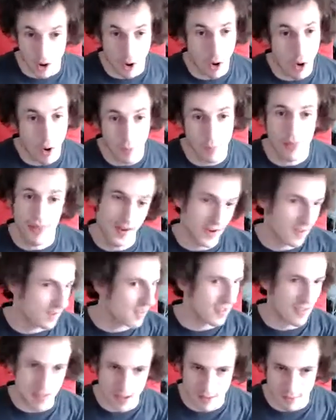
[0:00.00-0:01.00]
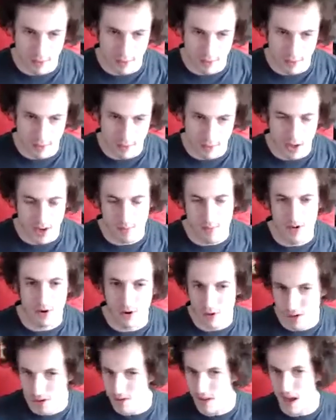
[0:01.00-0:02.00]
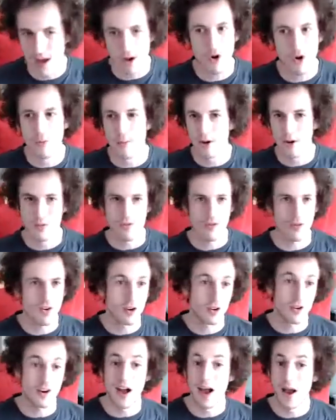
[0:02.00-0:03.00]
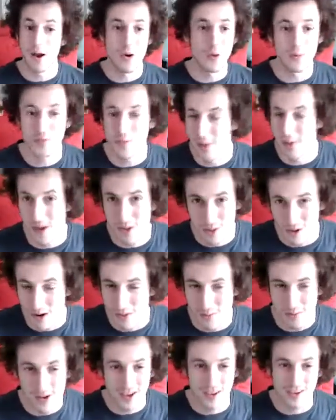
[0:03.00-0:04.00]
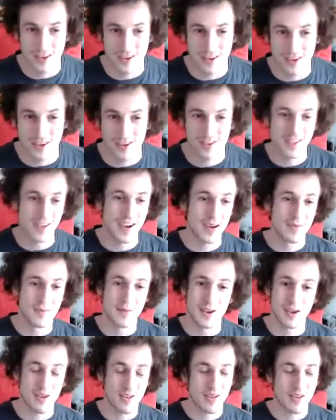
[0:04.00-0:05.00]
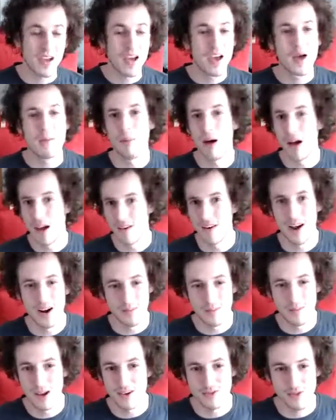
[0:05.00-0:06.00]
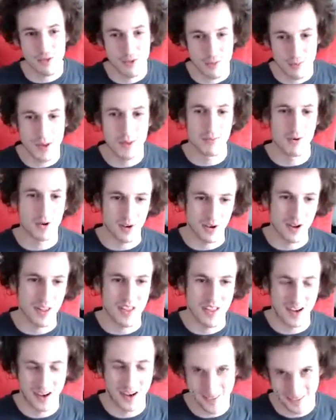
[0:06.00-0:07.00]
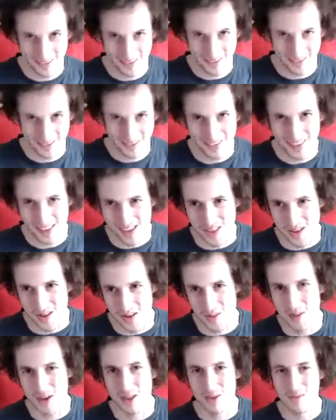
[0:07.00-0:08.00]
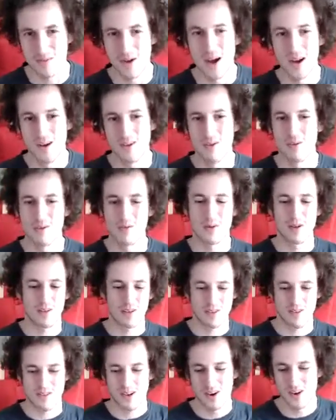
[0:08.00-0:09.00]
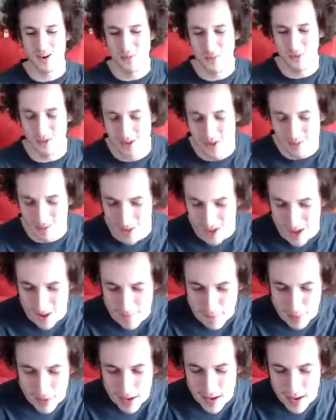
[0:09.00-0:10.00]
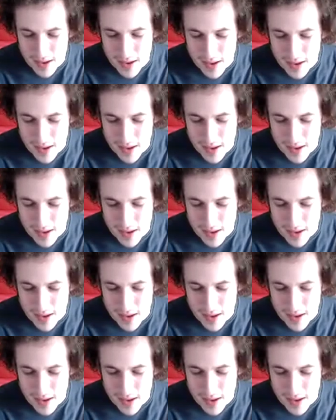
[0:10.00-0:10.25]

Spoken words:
and I hope that it's a 7-game series. I hope it goes longer. I hope to be incredibly entertained because by a lot of measures, people are considering this to be the finals because it's hard to believe that